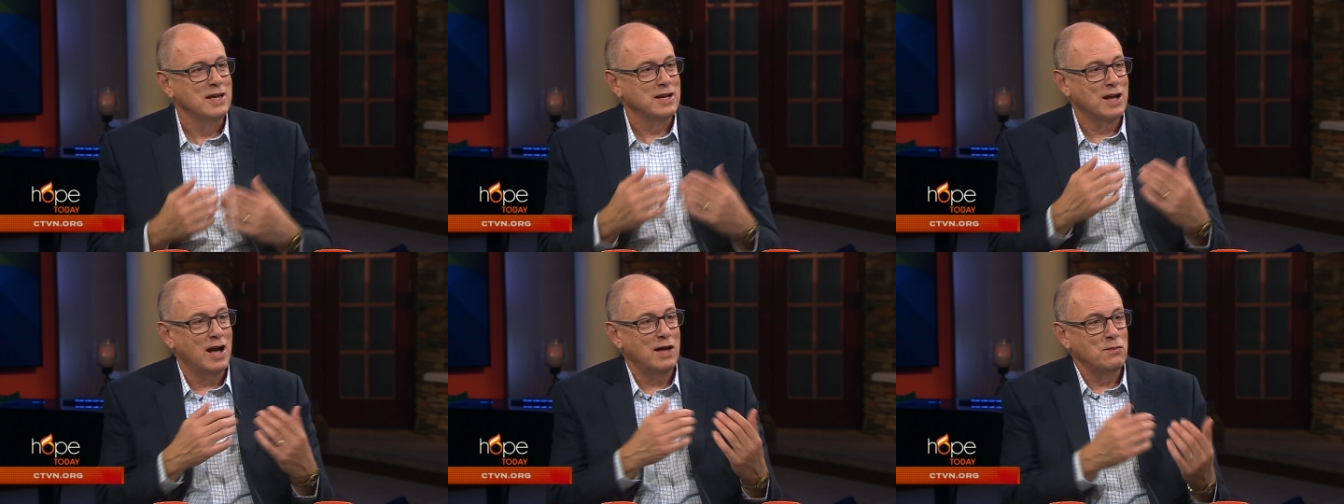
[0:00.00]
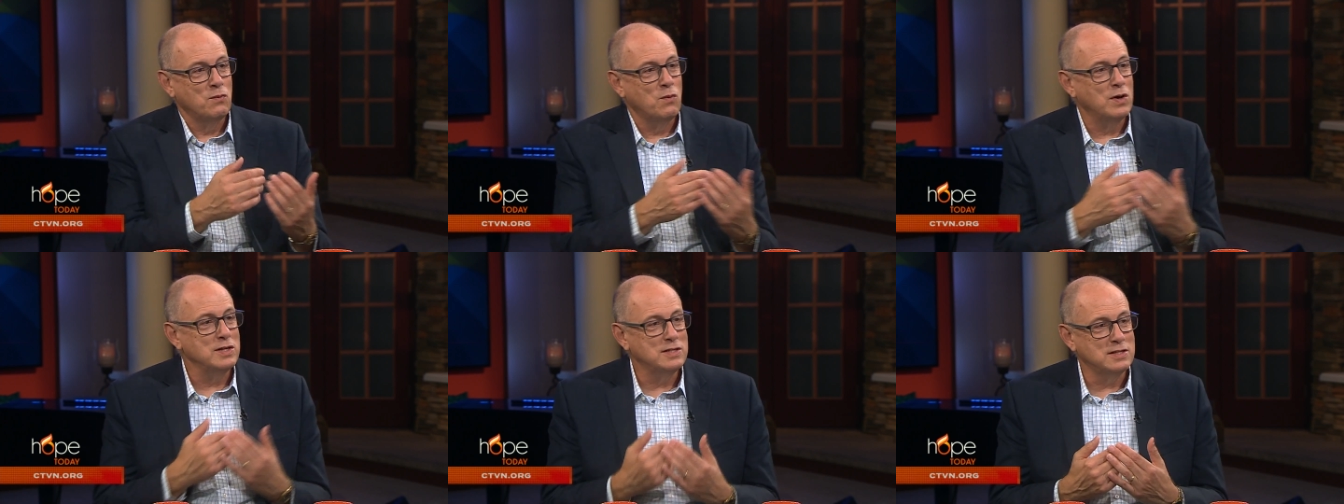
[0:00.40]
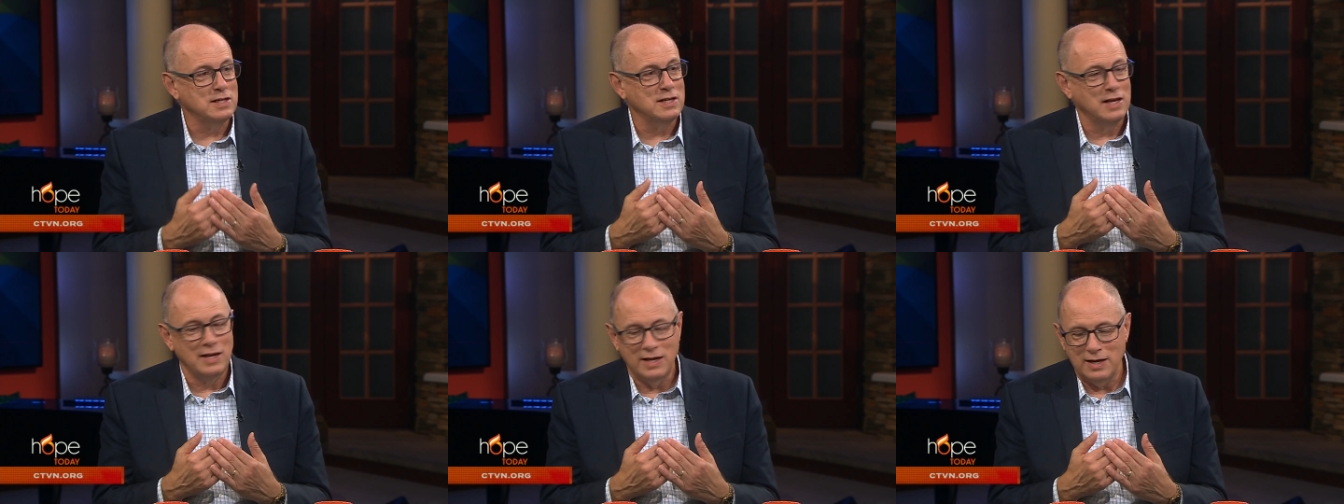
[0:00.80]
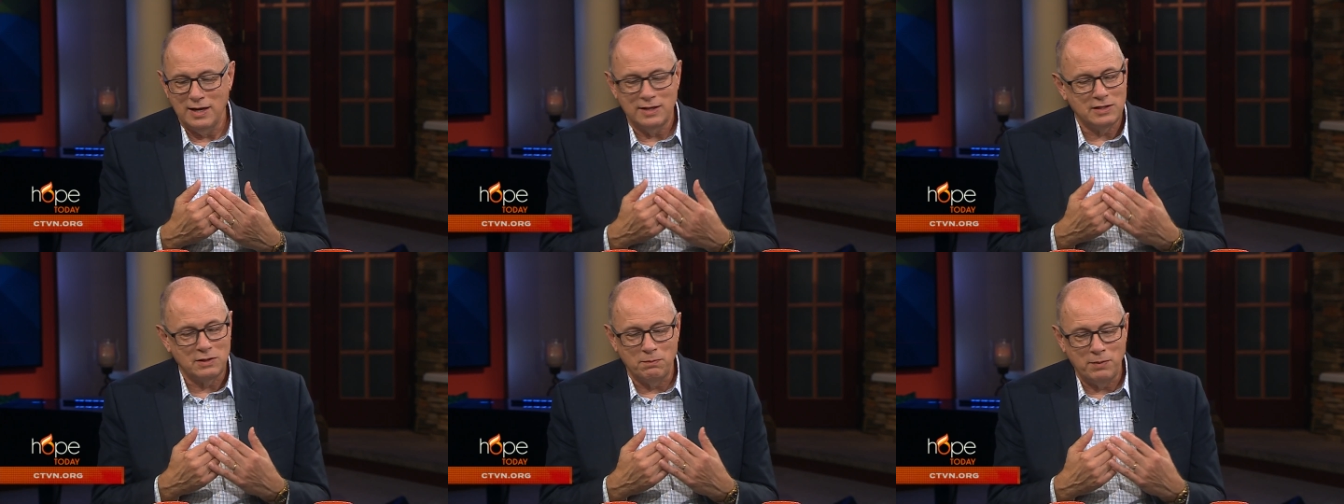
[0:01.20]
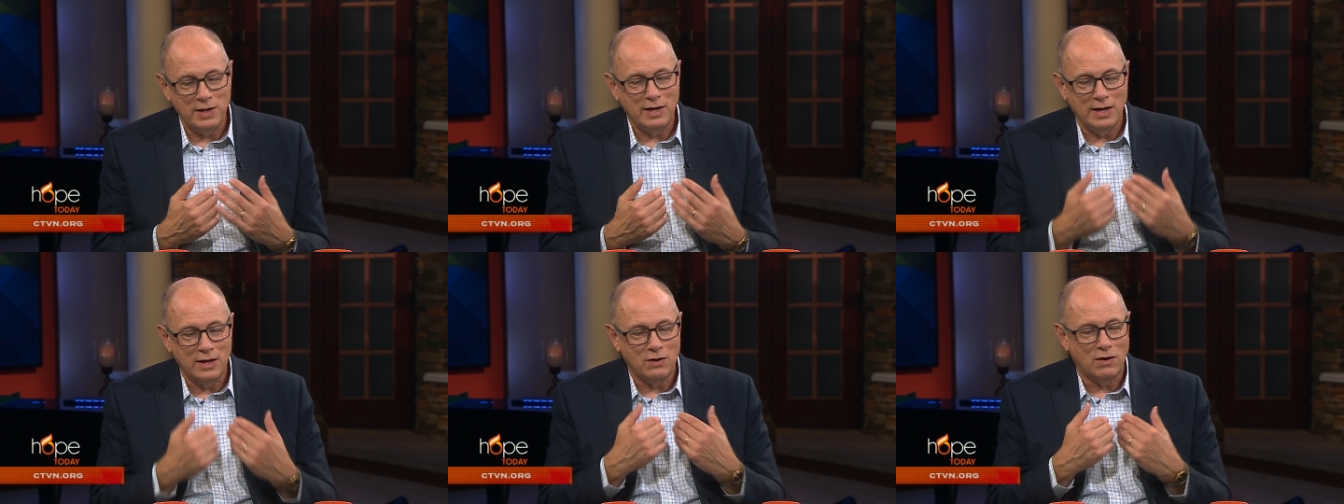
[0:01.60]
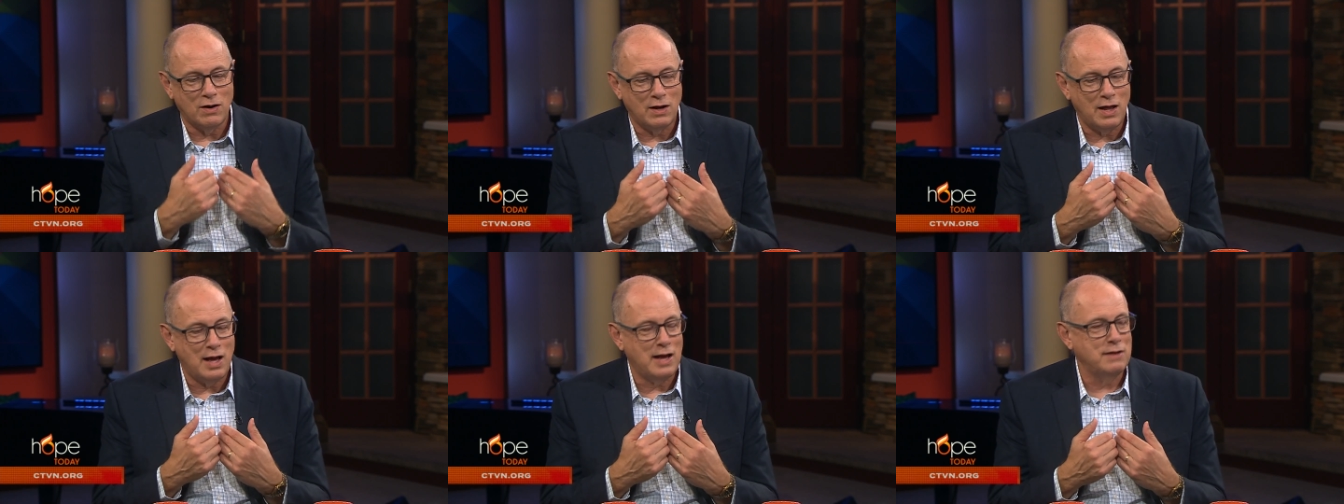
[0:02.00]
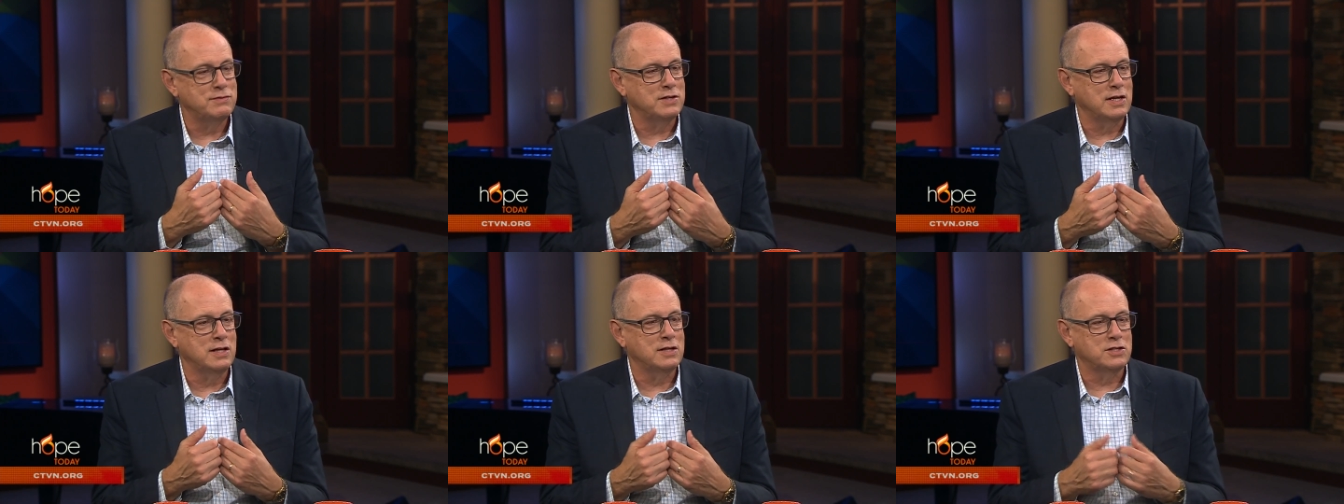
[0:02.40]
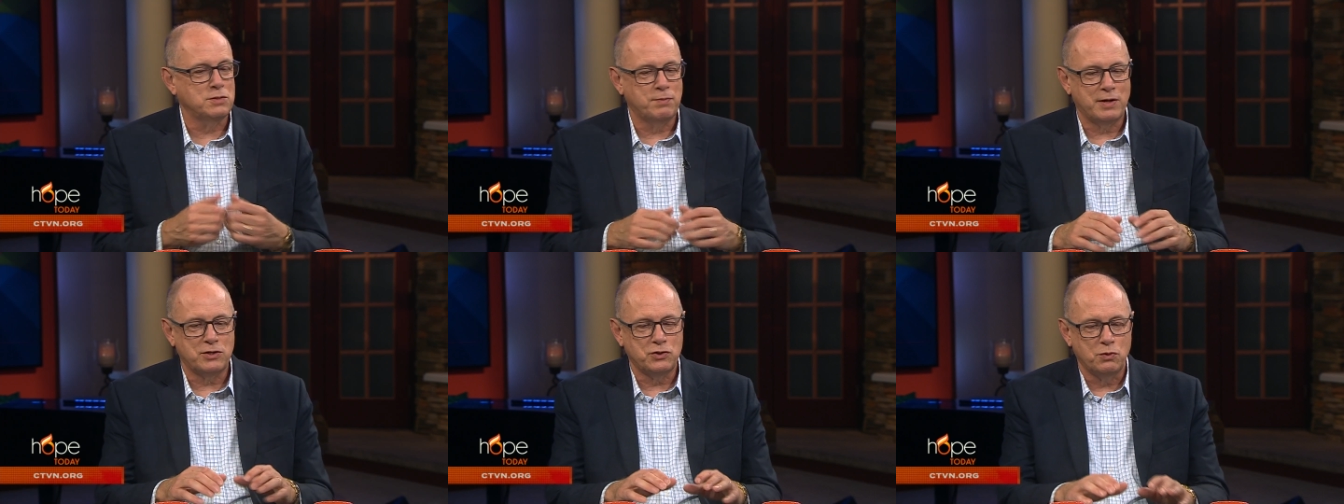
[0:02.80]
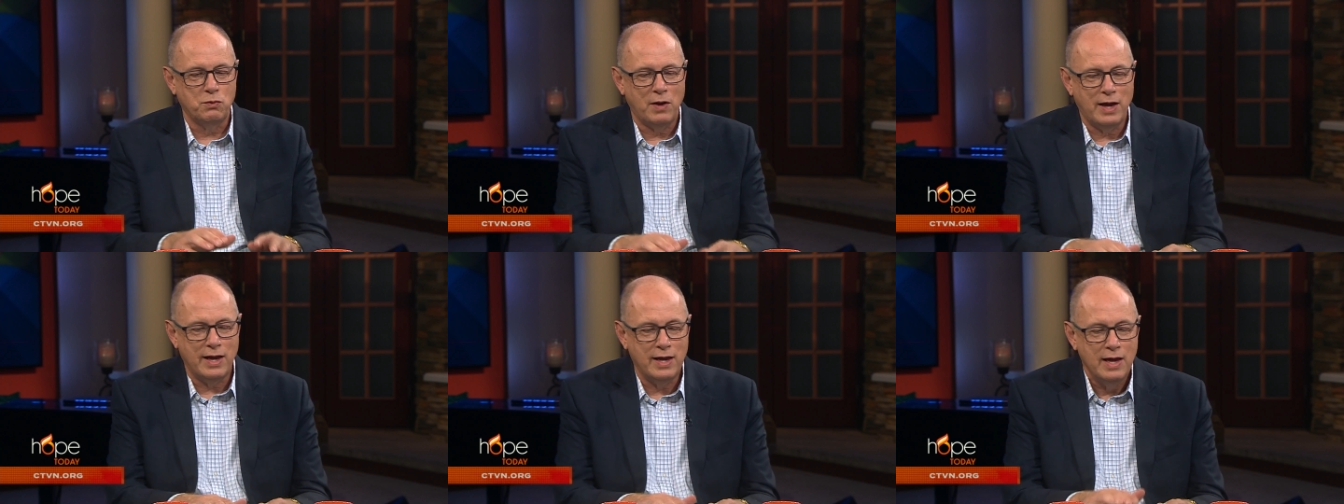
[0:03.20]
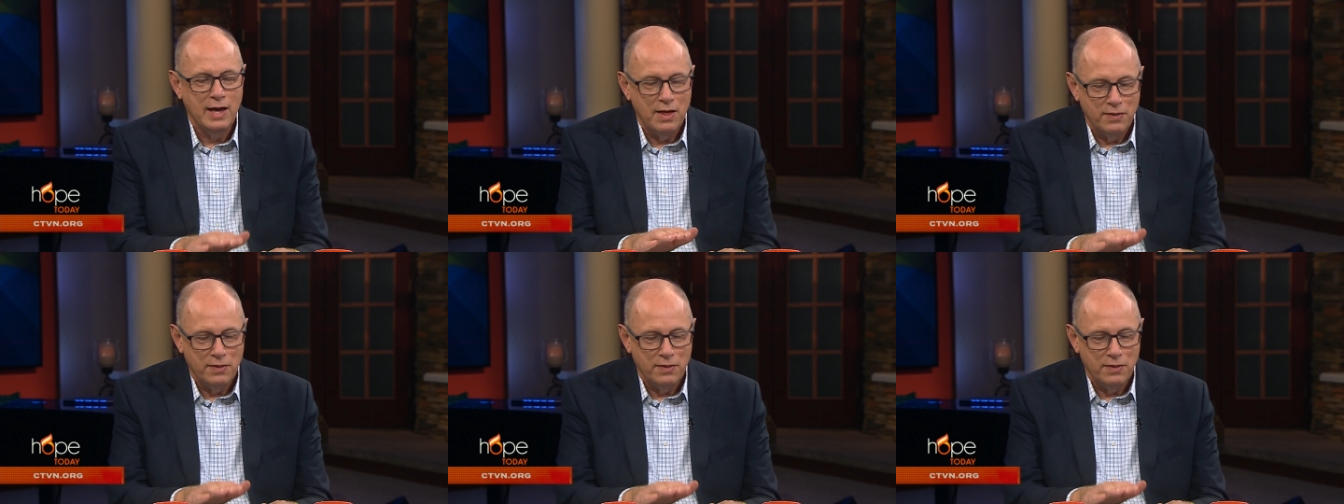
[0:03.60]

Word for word: God wants it, it, it, to be in our lives in a special way.